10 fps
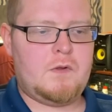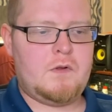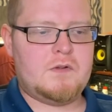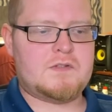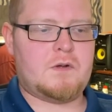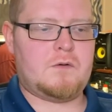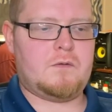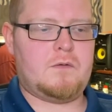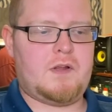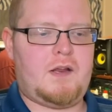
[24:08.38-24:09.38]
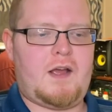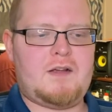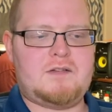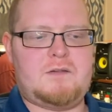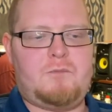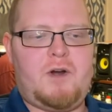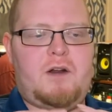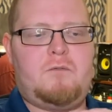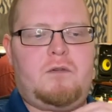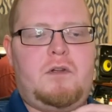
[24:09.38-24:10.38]
So it has to
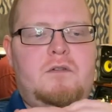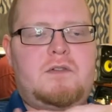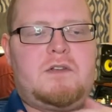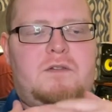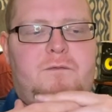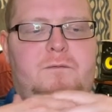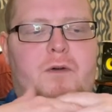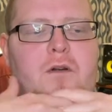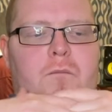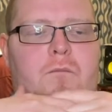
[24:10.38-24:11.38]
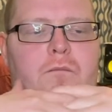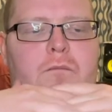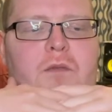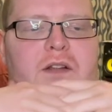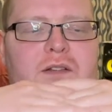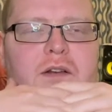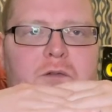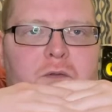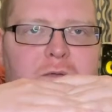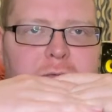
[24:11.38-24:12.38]
break loose from its
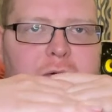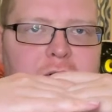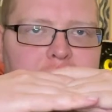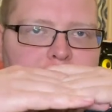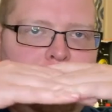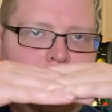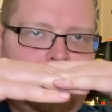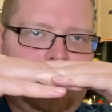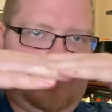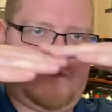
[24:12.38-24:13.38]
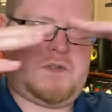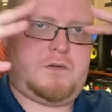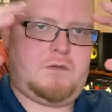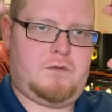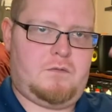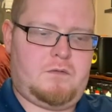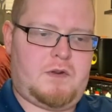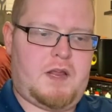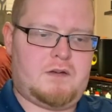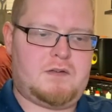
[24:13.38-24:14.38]
liquid form to
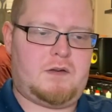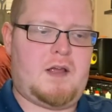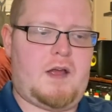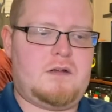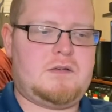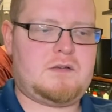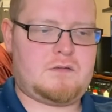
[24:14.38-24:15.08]
get into gas.